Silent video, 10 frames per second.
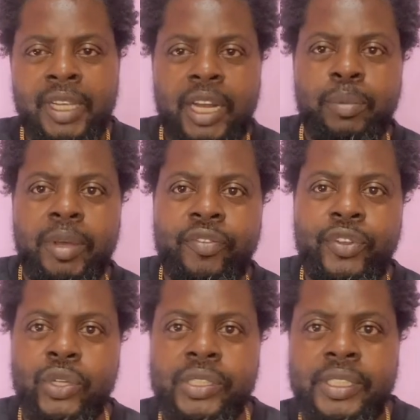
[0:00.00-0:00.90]
Hello, my
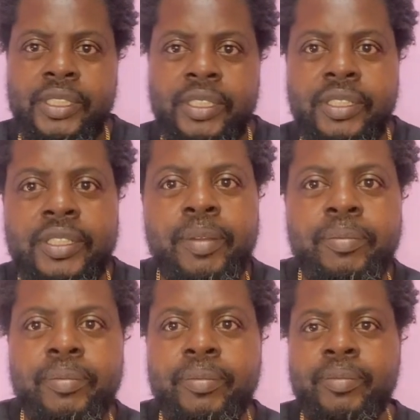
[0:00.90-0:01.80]
viewers. This is
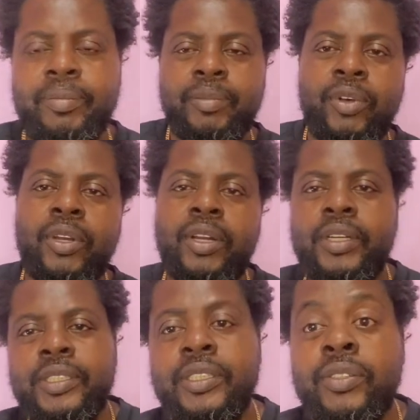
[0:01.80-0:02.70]
Ola
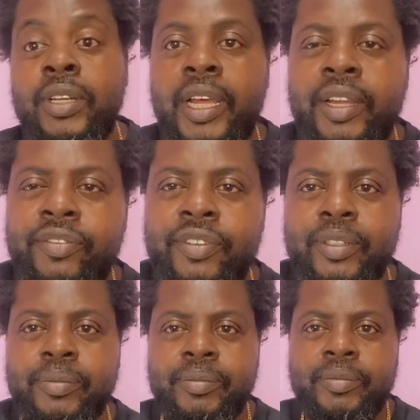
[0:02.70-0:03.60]
reaching you live
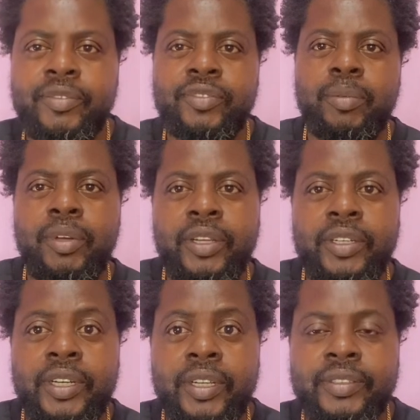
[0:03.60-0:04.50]
from
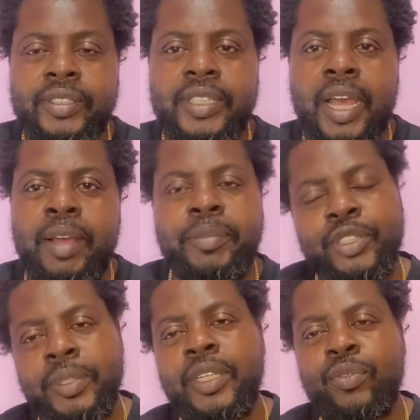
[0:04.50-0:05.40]
London.
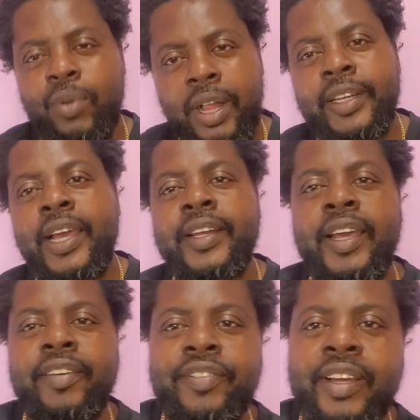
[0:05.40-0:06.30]
It's been a while now
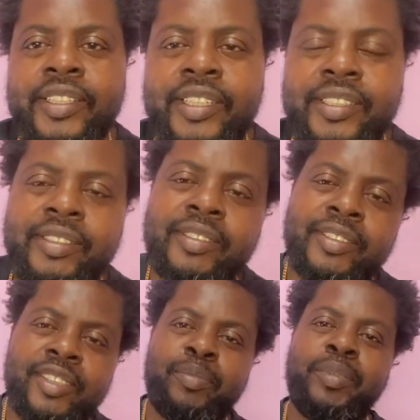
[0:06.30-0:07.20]
that I've actually
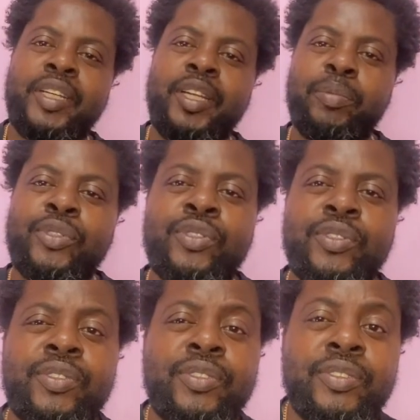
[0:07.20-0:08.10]
been able
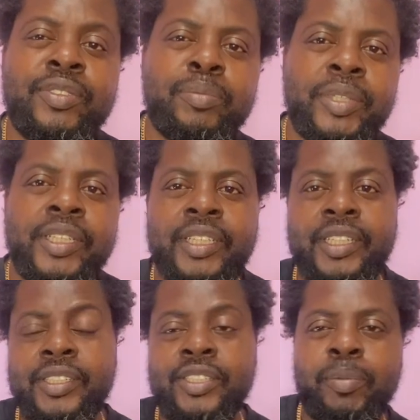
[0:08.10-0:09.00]
to bring
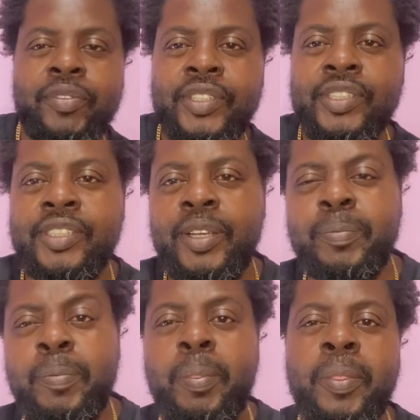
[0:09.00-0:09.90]
in some of this
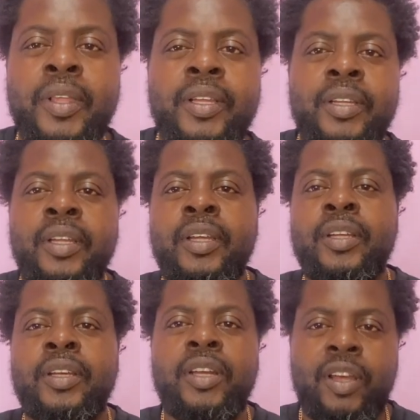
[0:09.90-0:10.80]

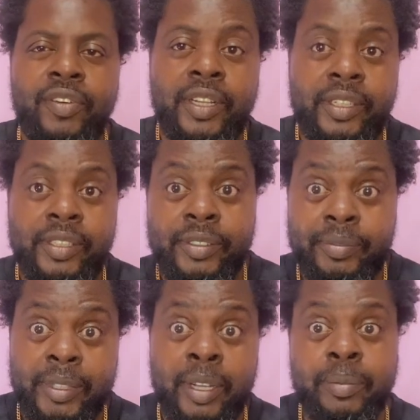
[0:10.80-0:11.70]
lovely
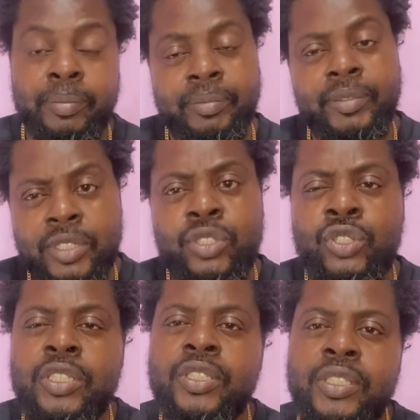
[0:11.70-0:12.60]

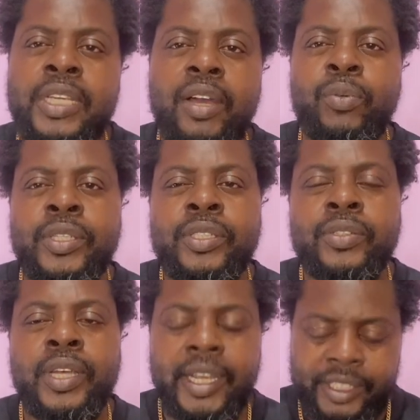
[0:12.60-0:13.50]
chat with
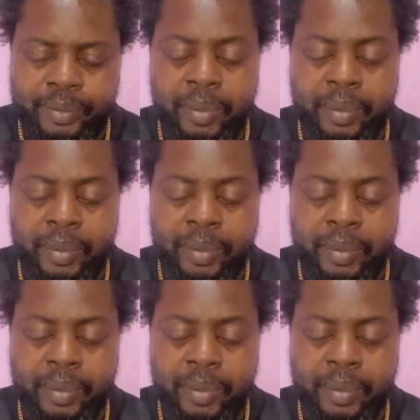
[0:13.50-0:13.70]
you guys.